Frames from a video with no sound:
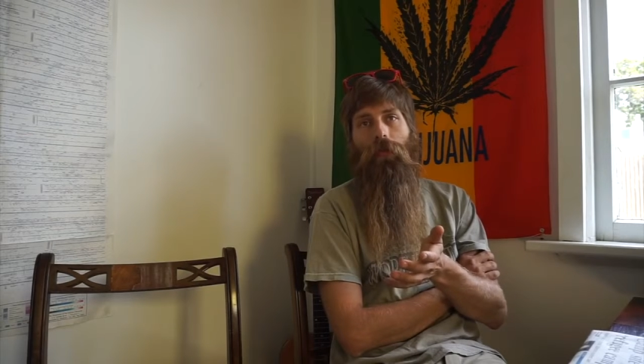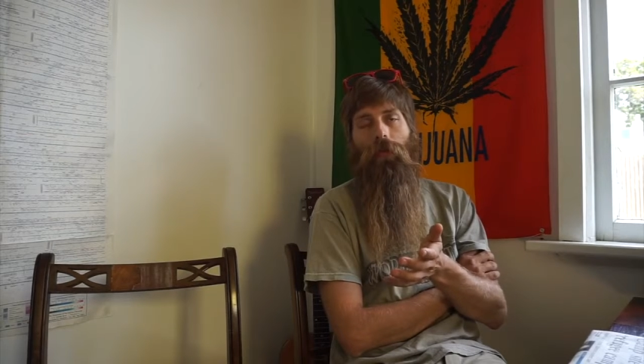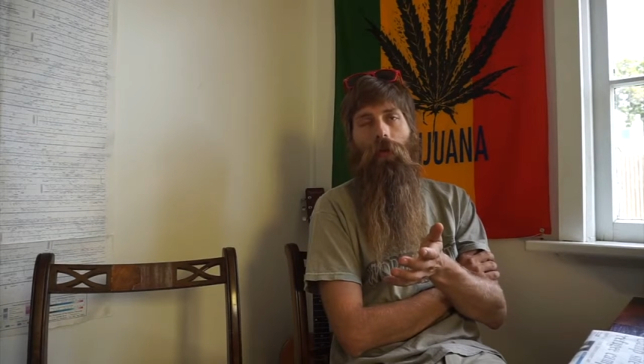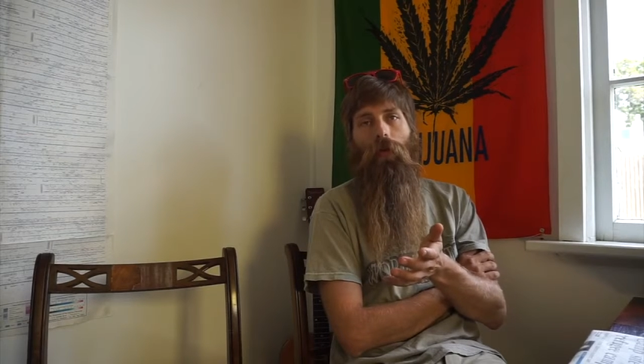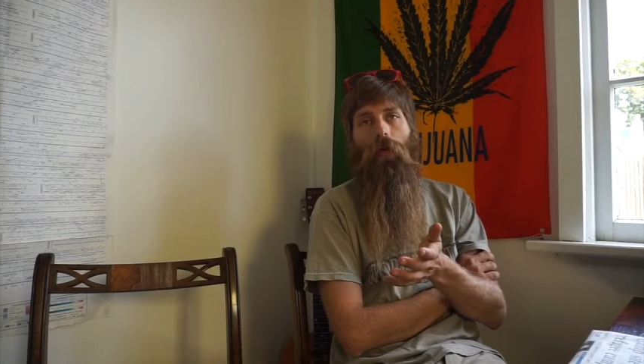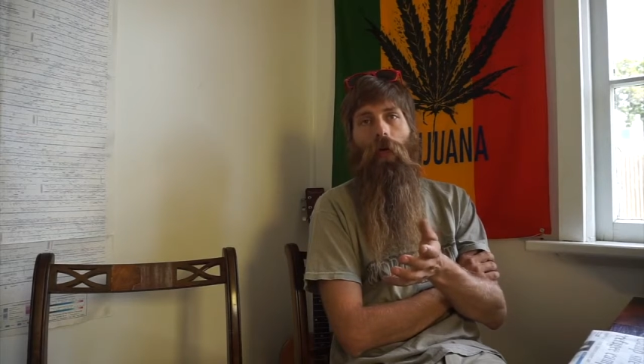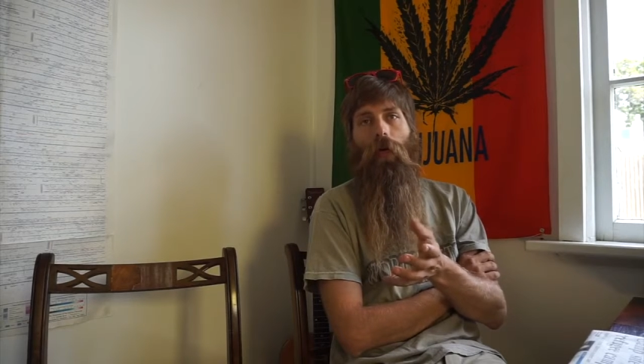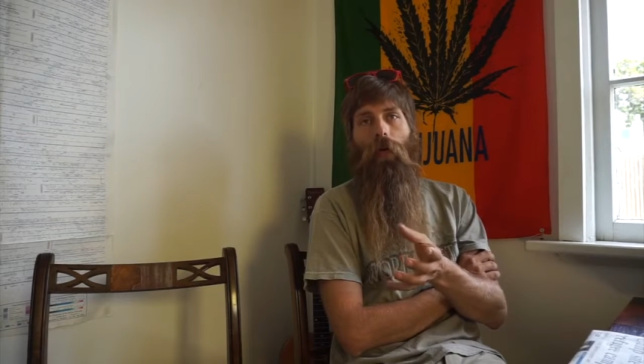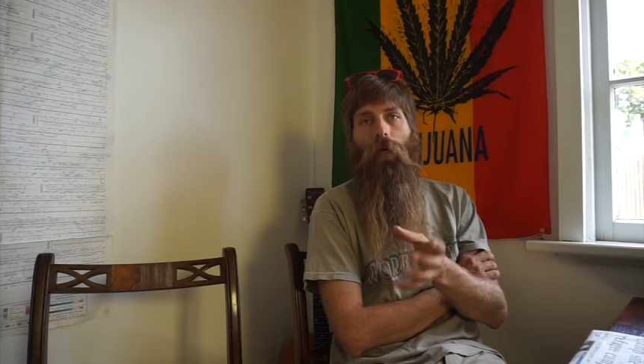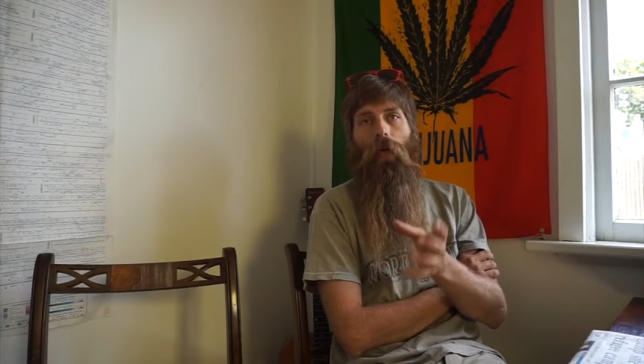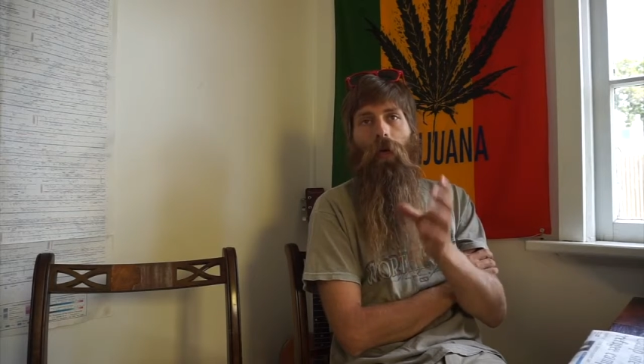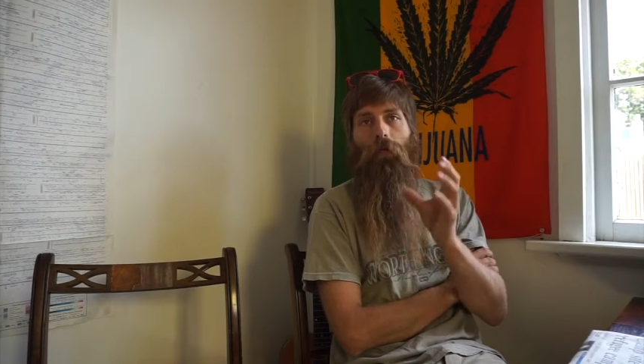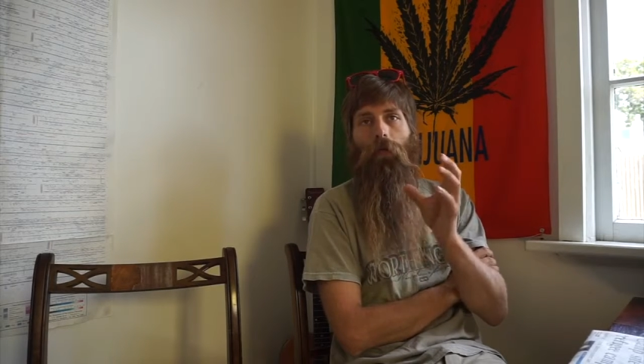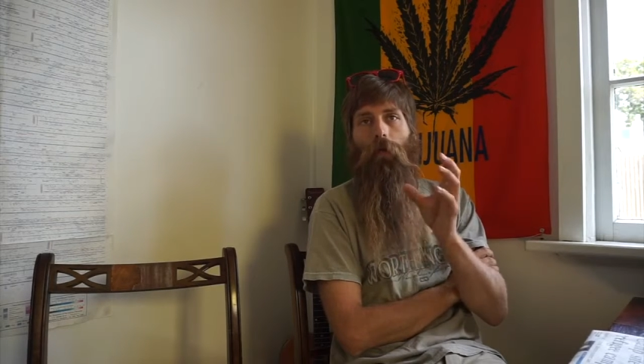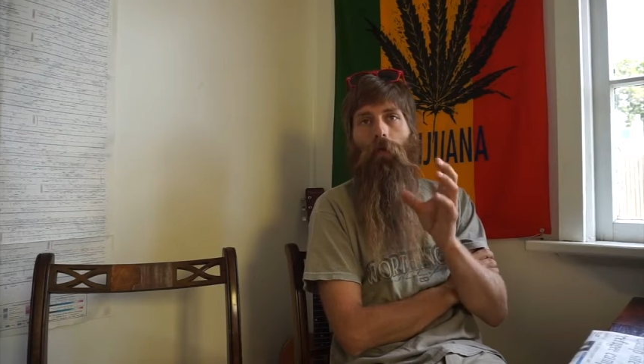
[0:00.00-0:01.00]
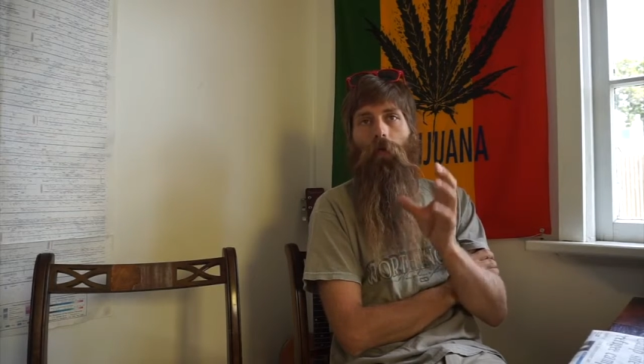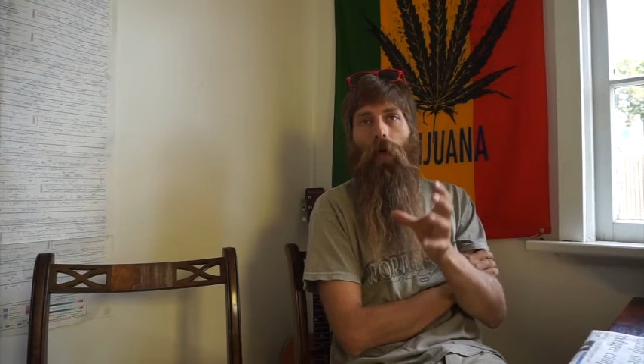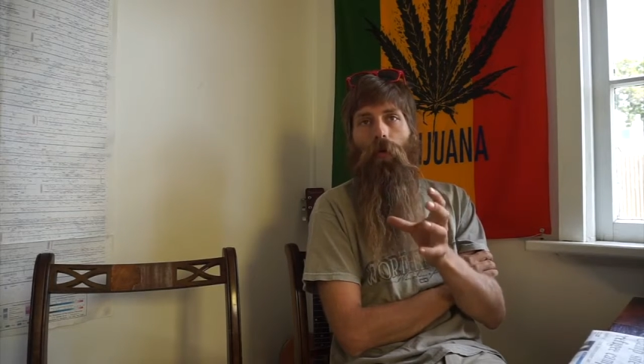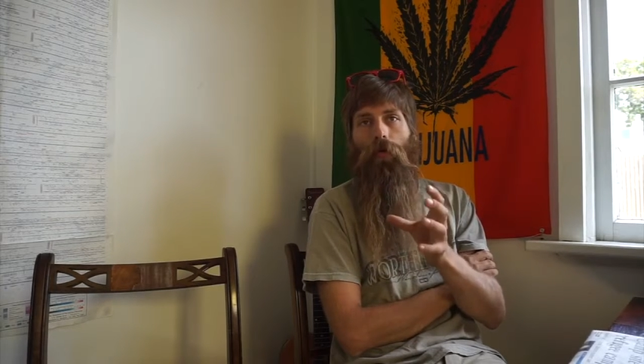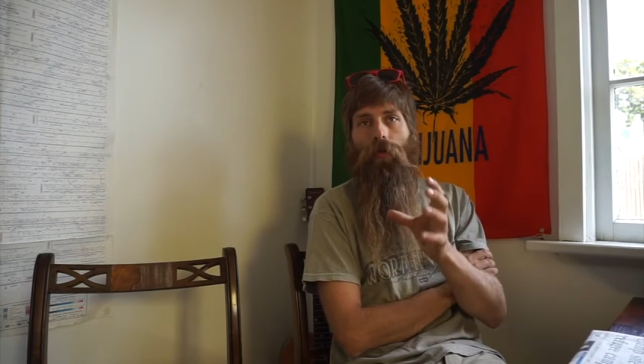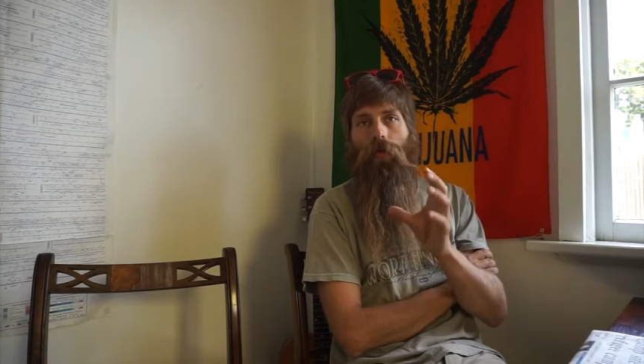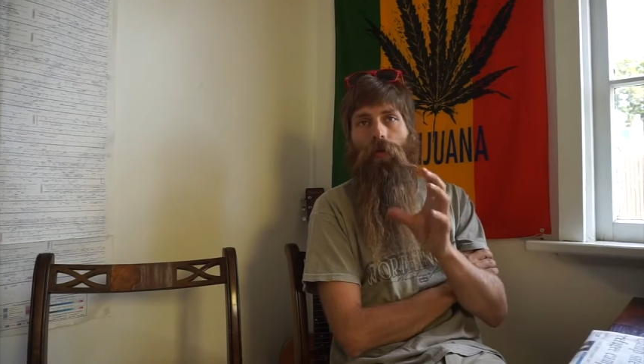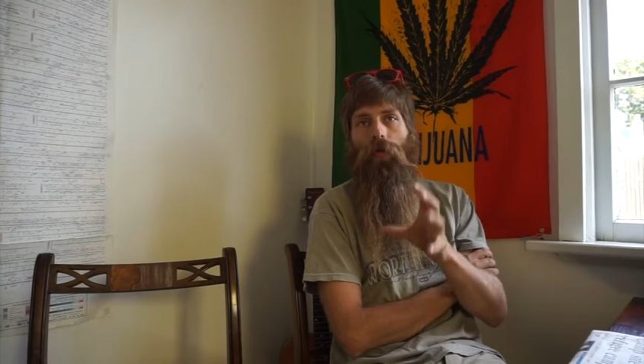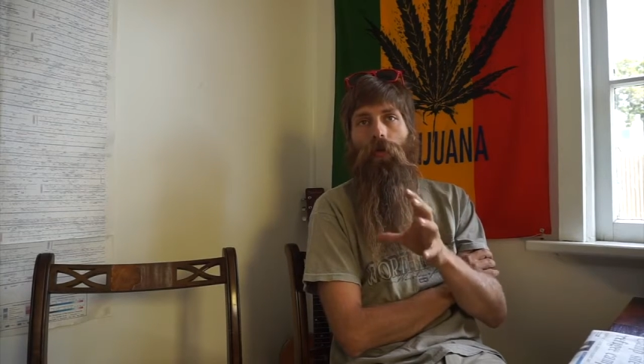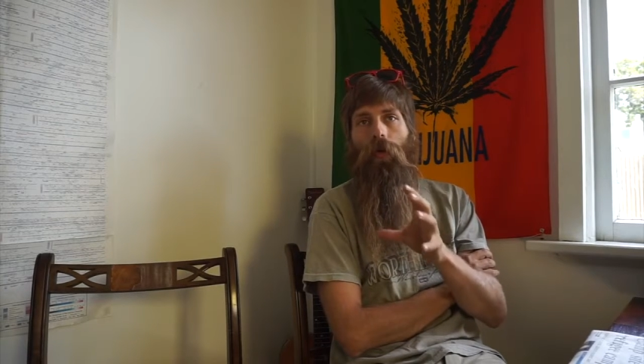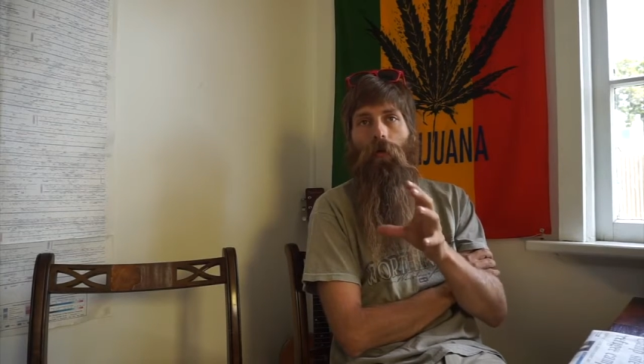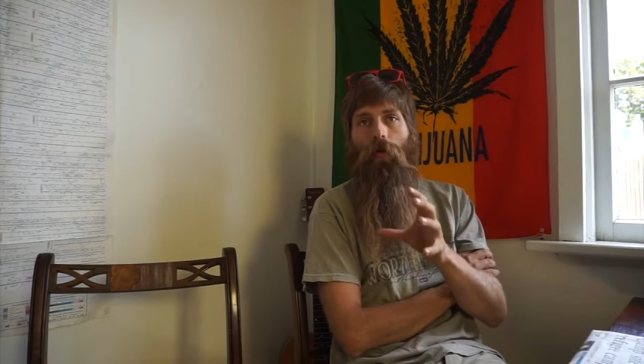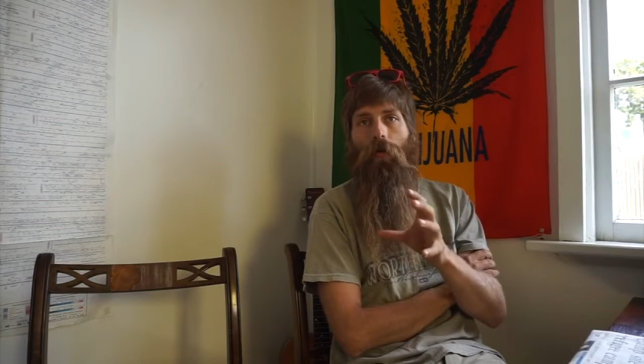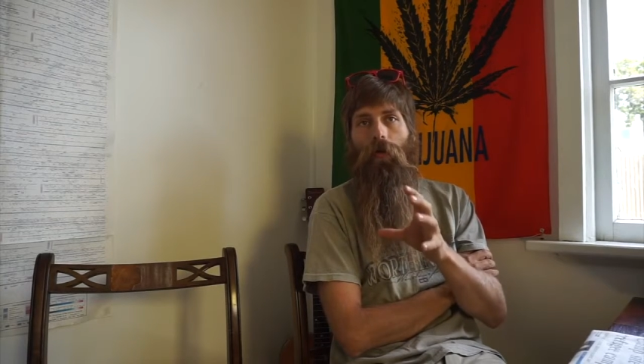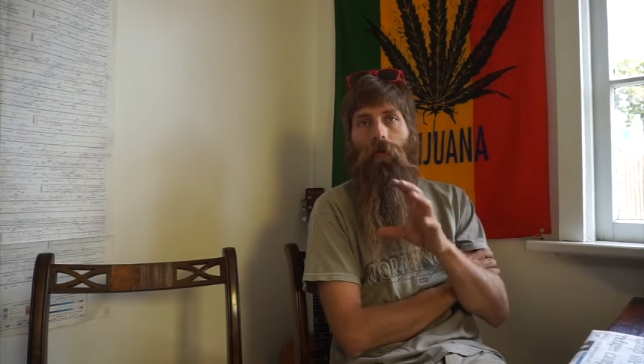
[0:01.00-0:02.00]
So we have the most
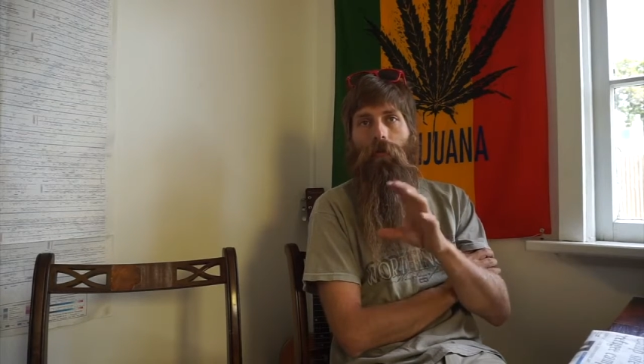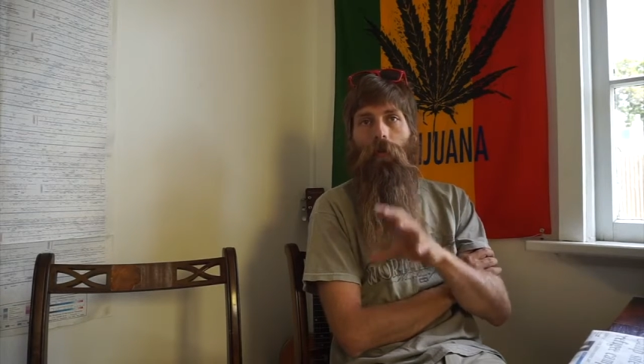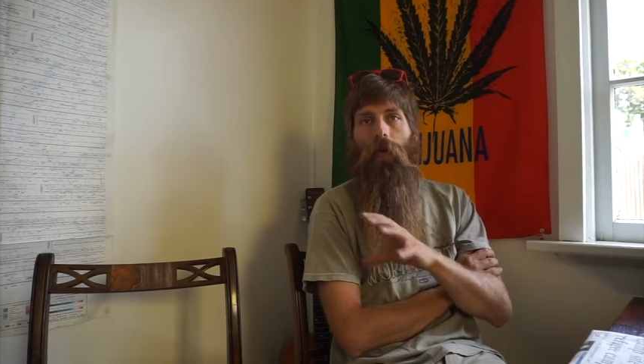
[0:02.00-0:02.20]
stoners